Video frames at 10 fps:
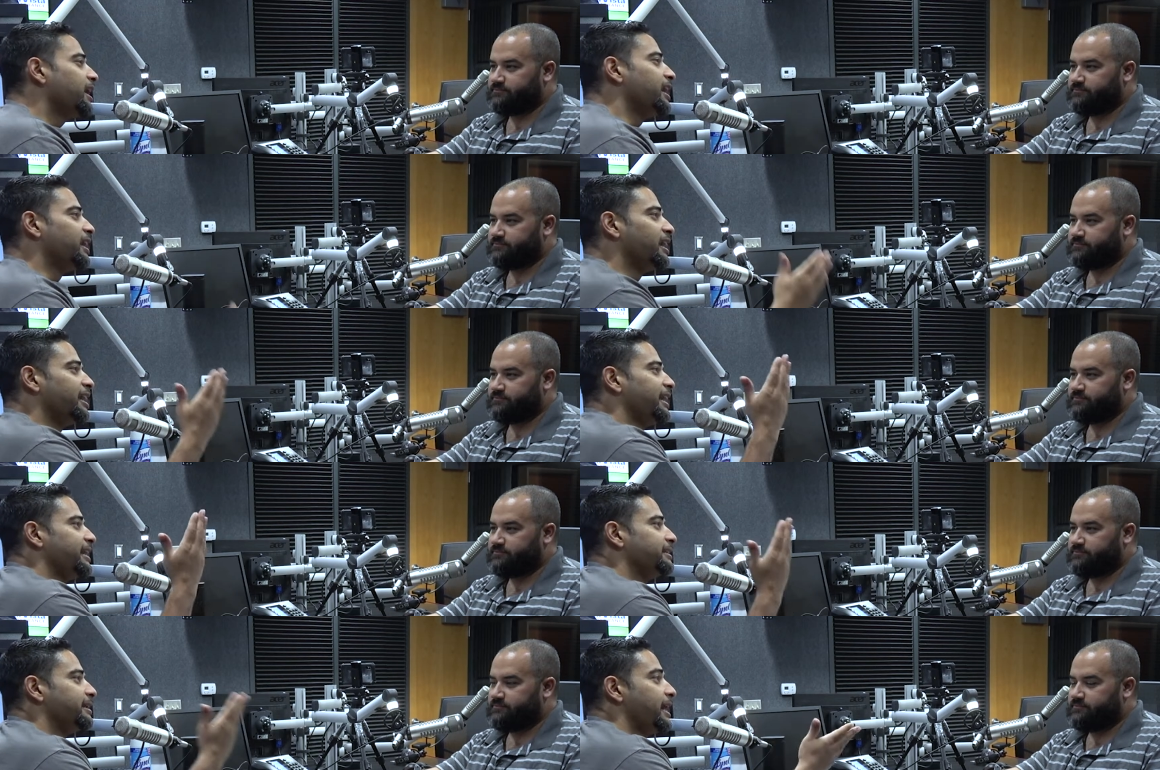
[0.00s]

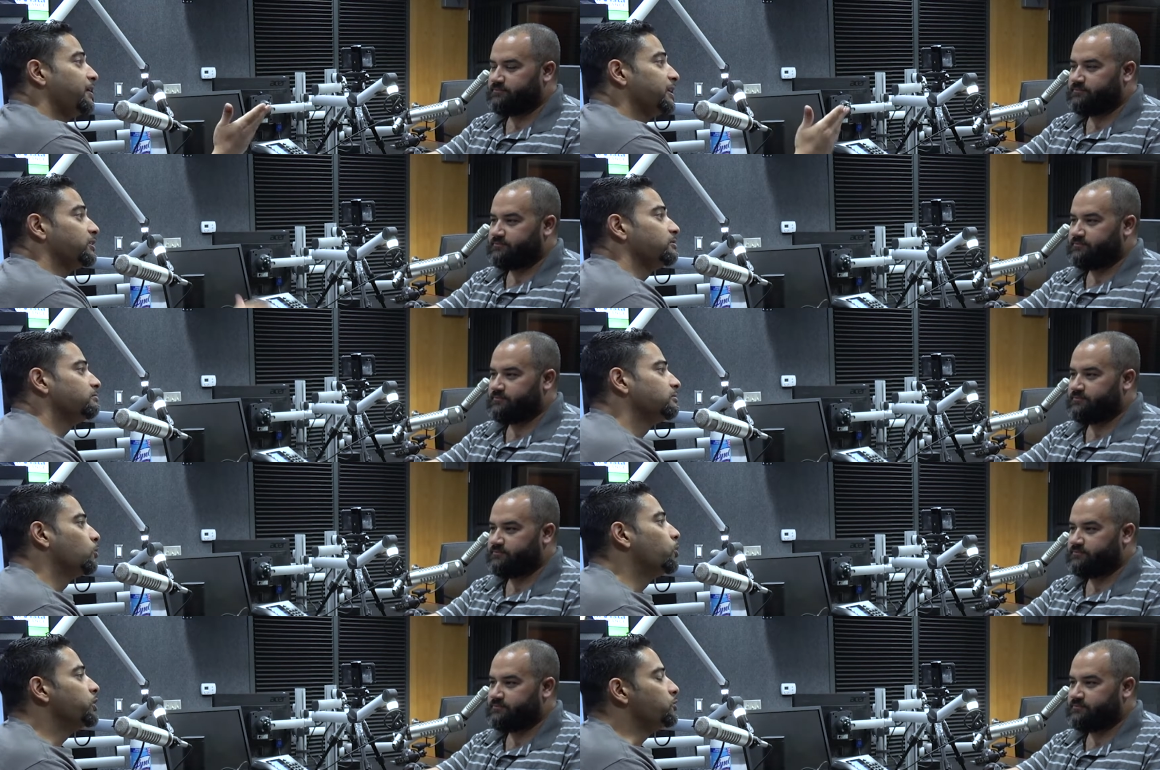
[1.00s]
Speaker 1: And Eric,
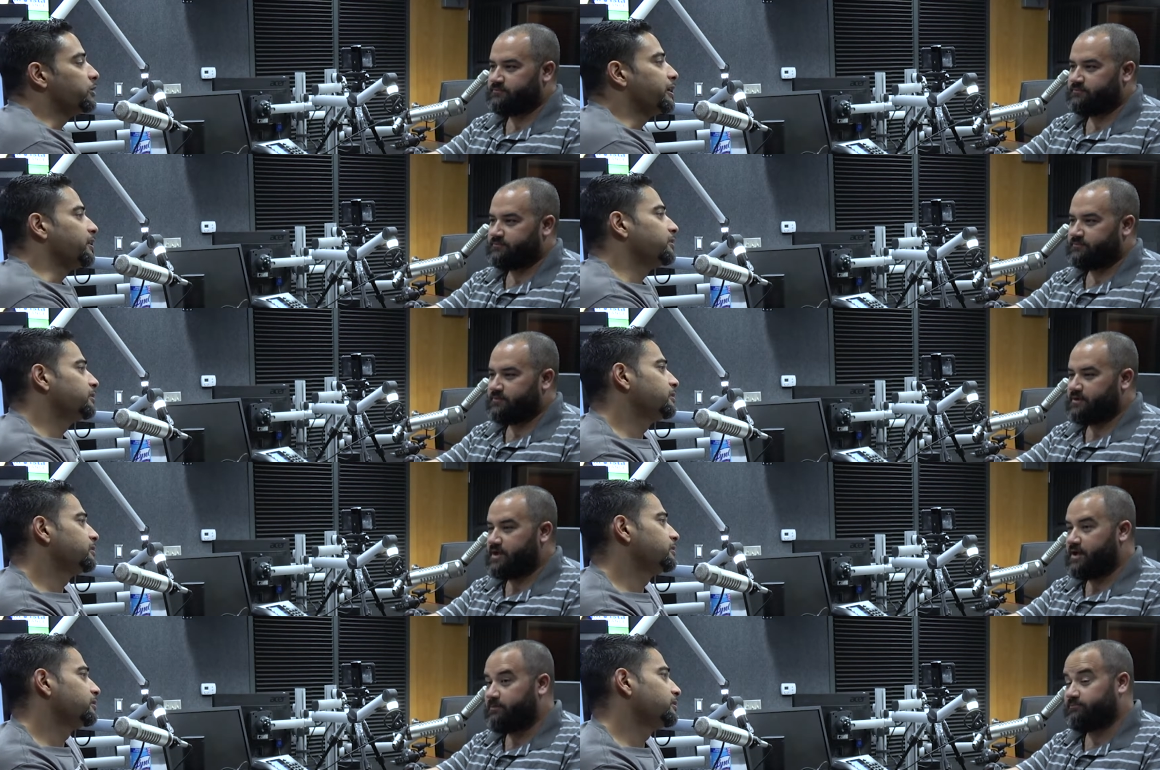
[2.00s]
what are you doing right
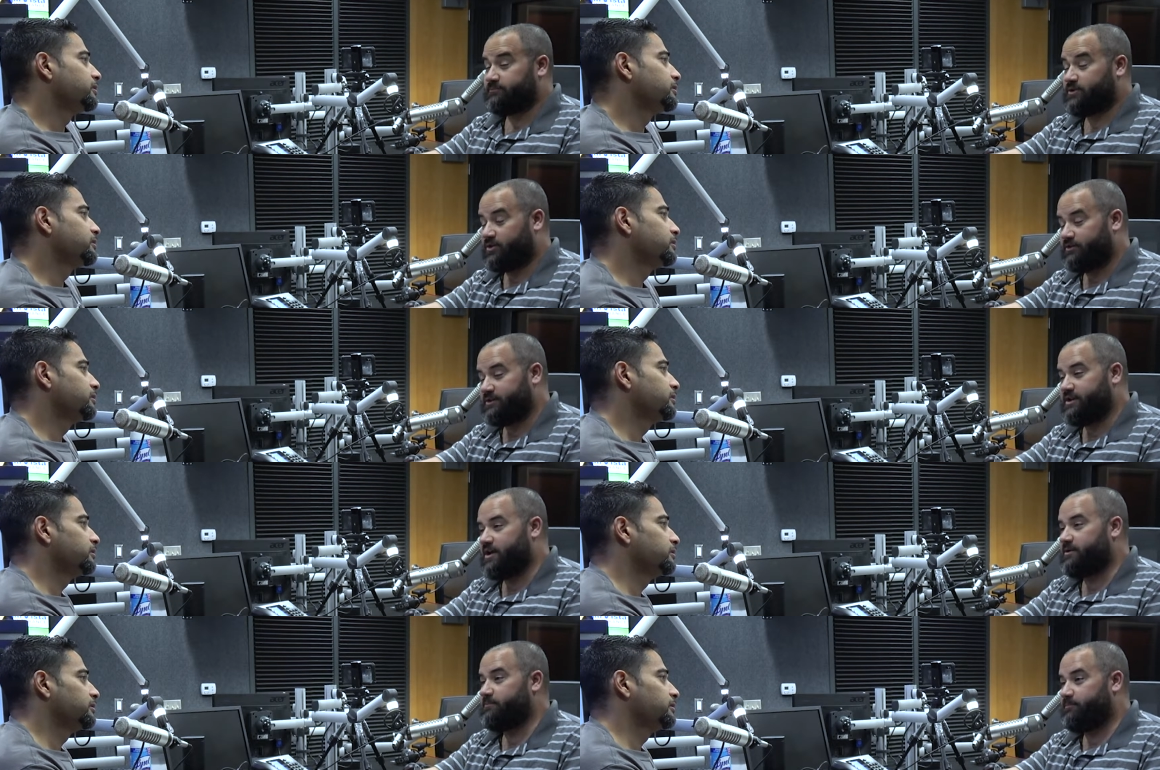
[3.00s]
now? Currently
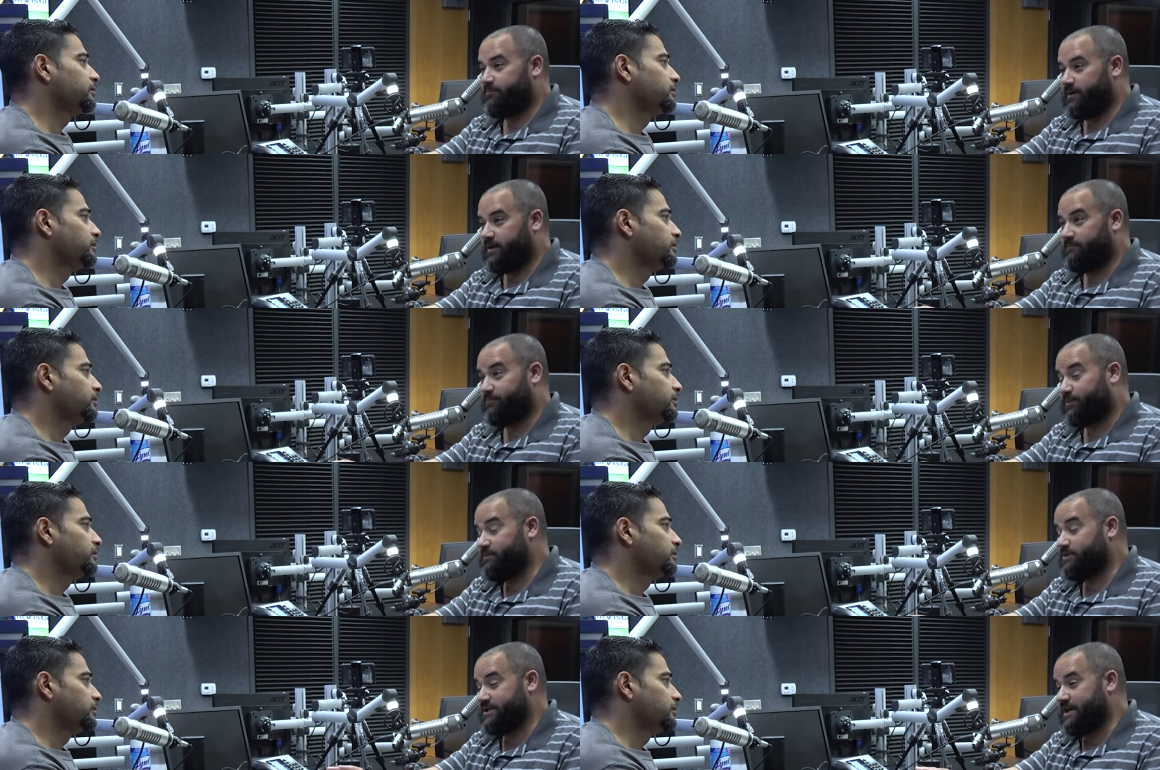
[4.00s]
on pretty
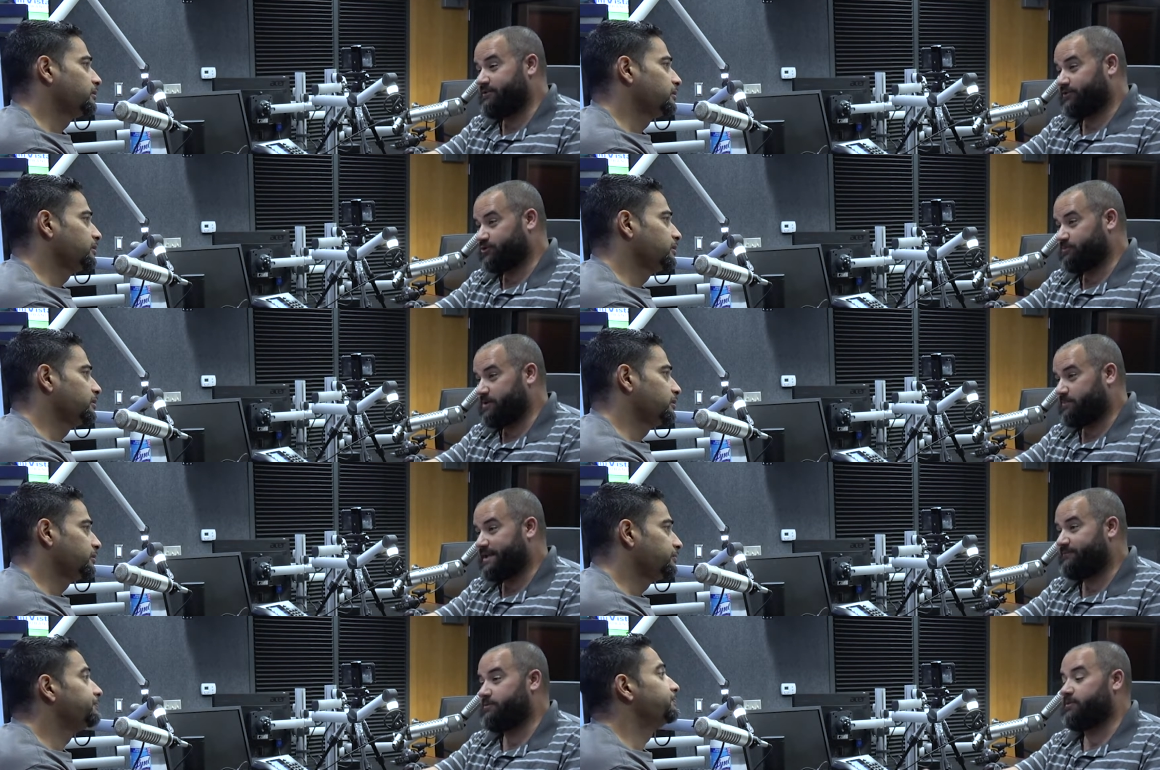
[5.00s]
much every social media
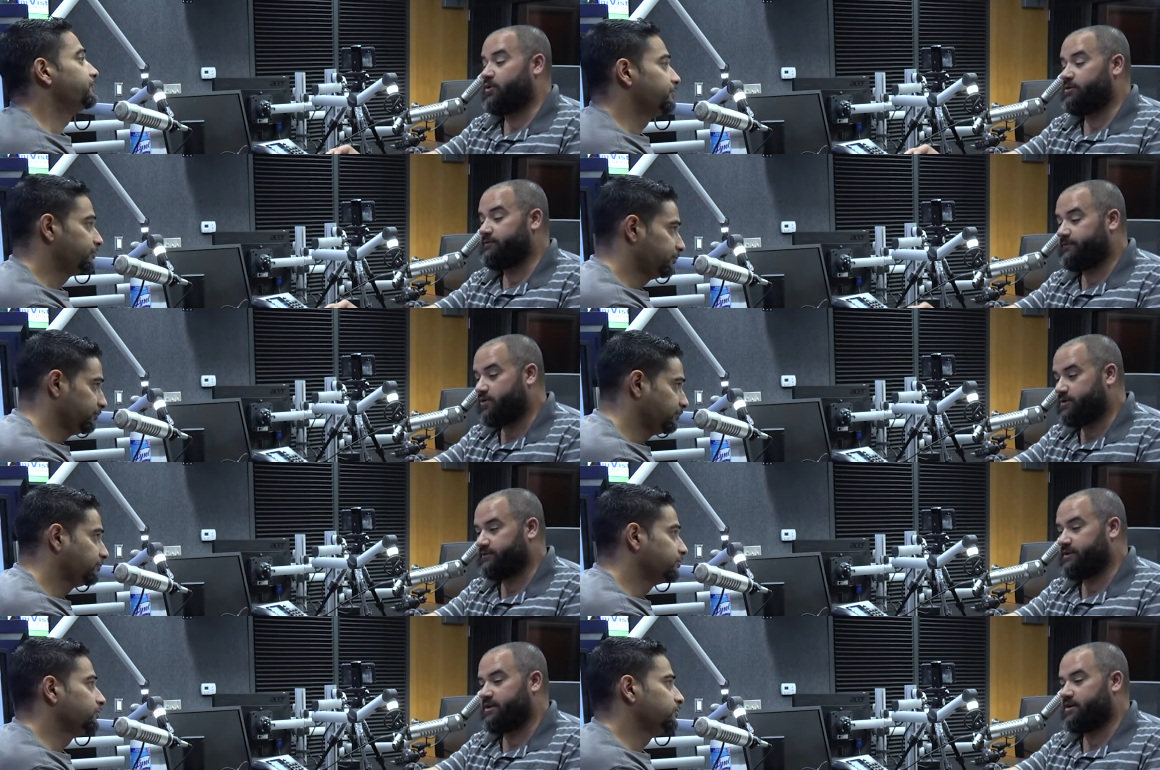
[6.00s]
platform, but only
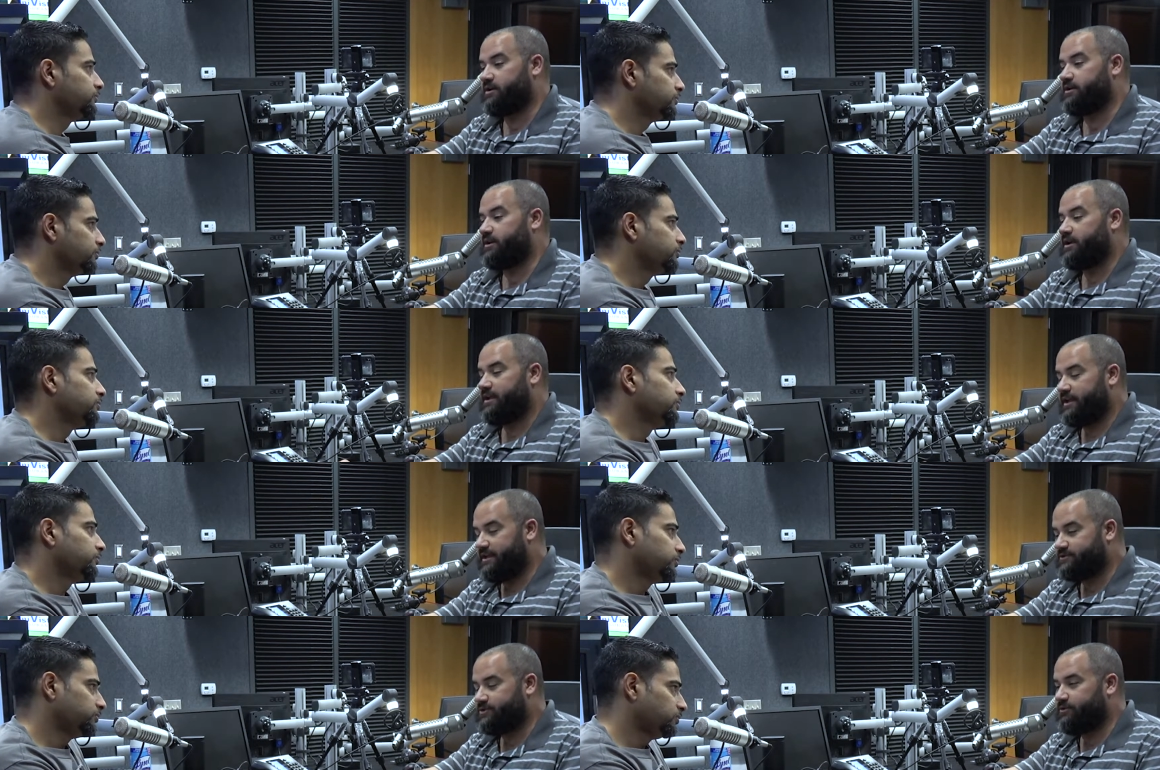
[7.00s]
focusing on
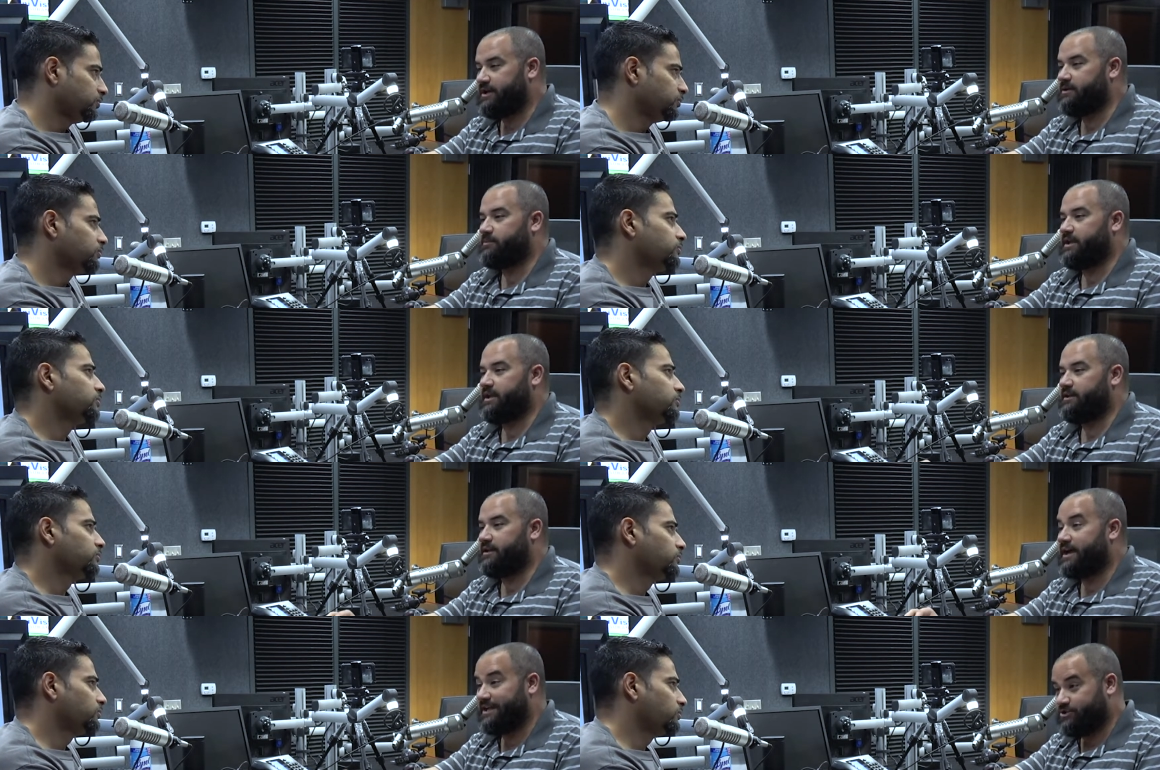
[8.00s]
Instagram and
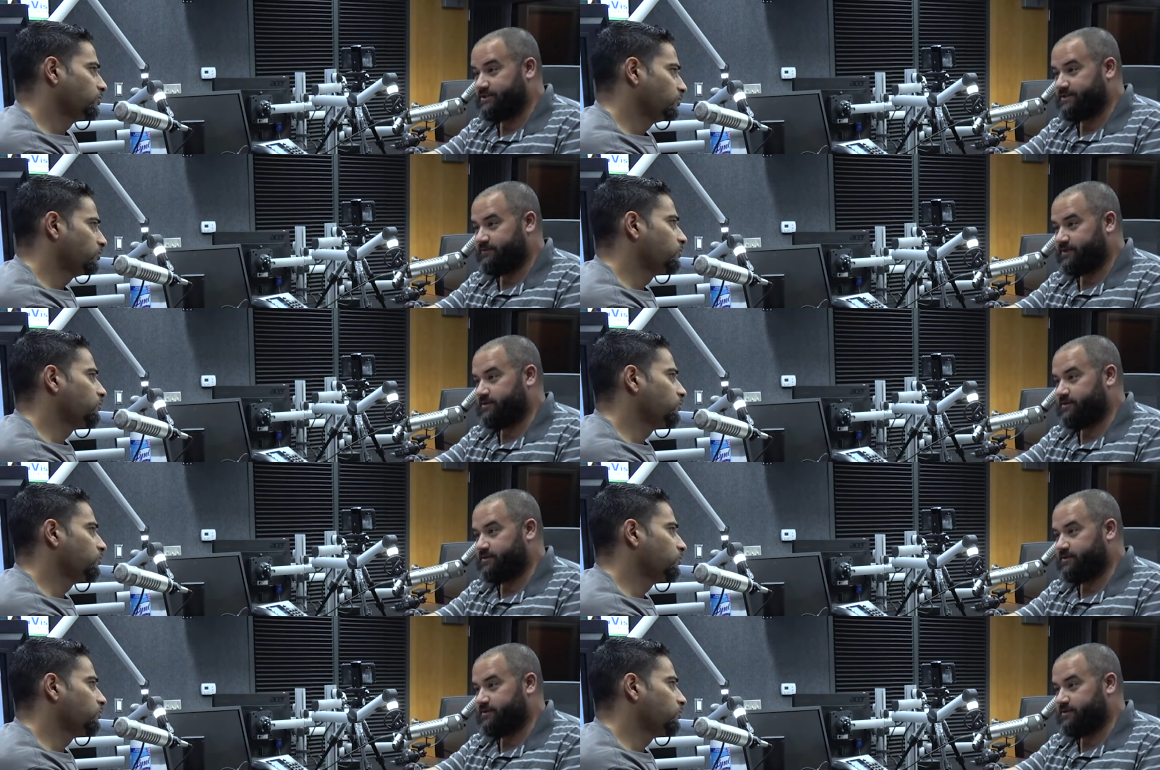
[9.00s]
IGTV.